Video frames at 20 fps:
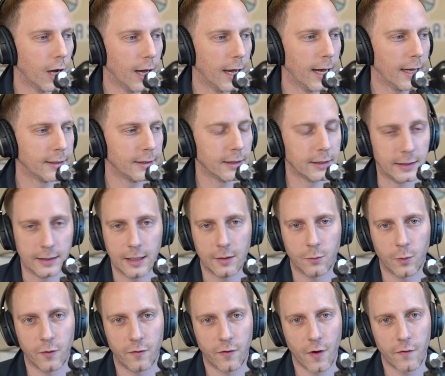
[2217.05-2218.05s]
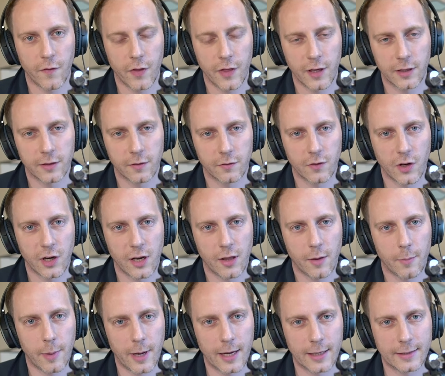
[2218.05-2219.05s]
As I said with other things I've done in the
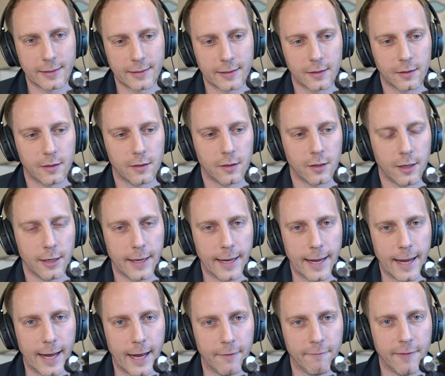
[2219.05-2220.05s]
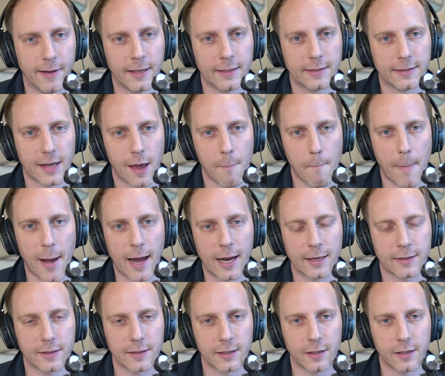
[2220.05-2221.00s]
past, having setbacks and